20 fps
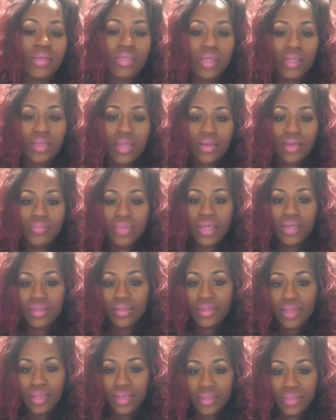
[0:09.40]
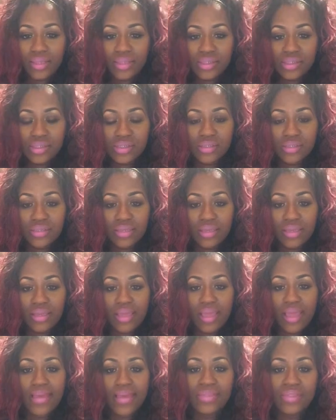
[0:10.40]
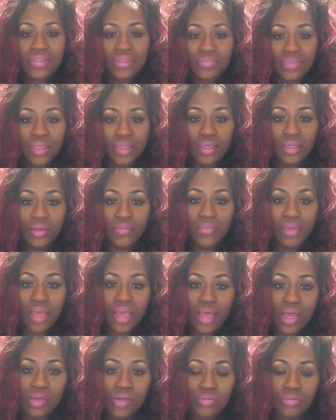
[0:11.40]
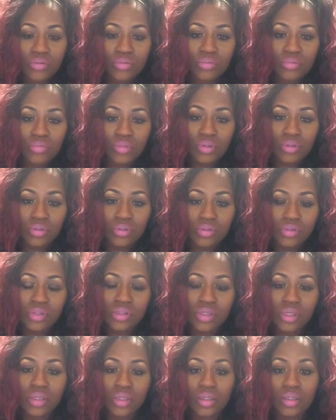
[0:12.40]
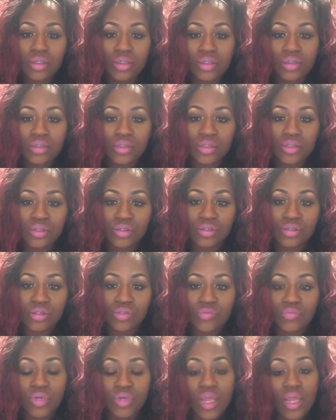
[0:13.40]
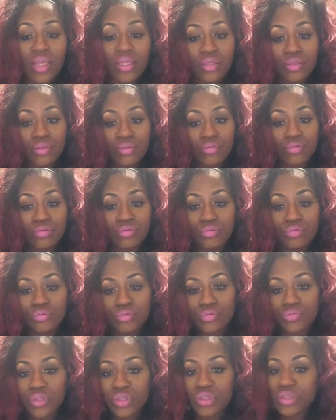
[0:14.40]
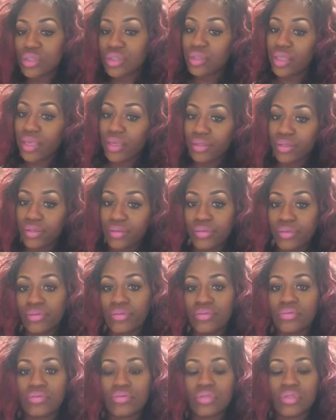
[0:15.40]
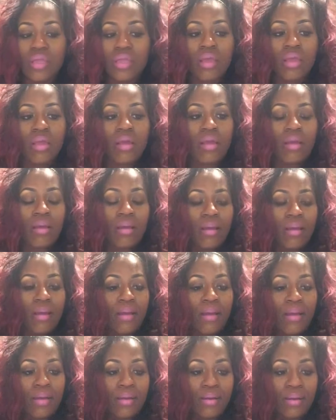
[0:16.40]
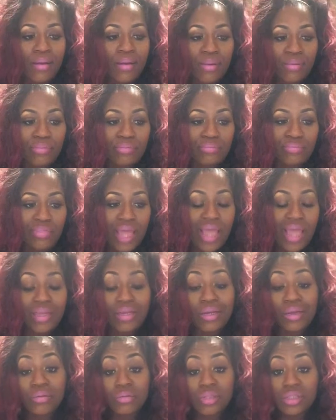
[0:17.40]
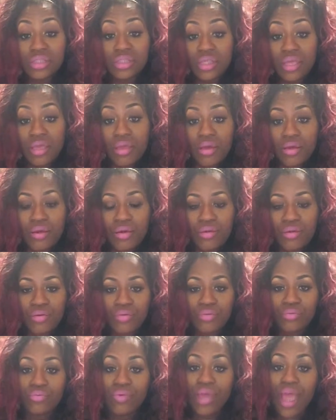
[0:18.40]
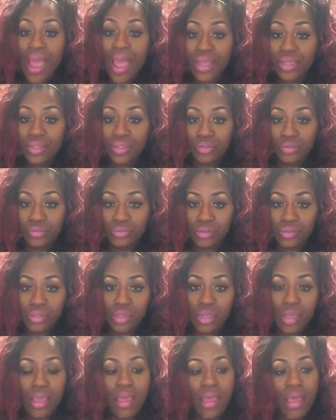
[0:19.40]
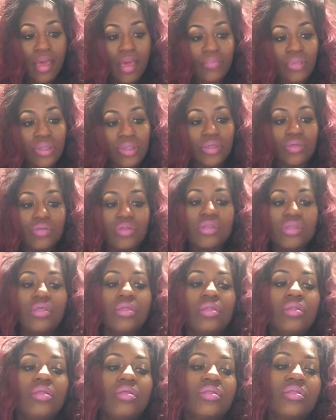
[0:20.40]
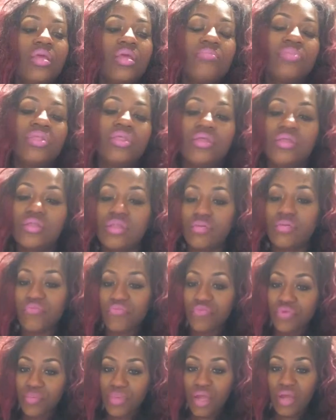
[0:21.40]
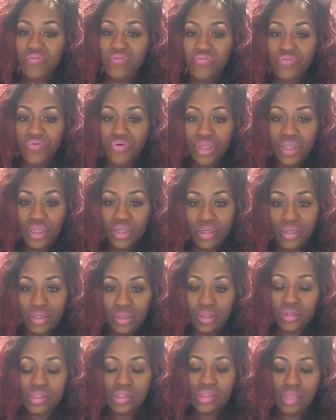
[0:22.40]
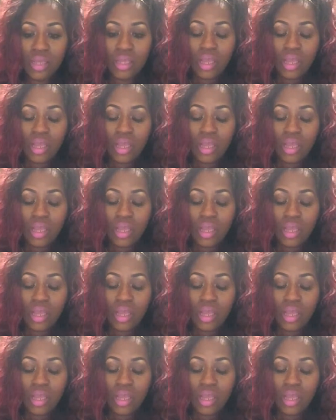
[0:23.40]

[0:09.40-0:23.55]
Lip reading: A lot of my clients ask me about skin cleansers, what I use, what should they use. I can only tell what I use. I've been using the same system for about 4 years.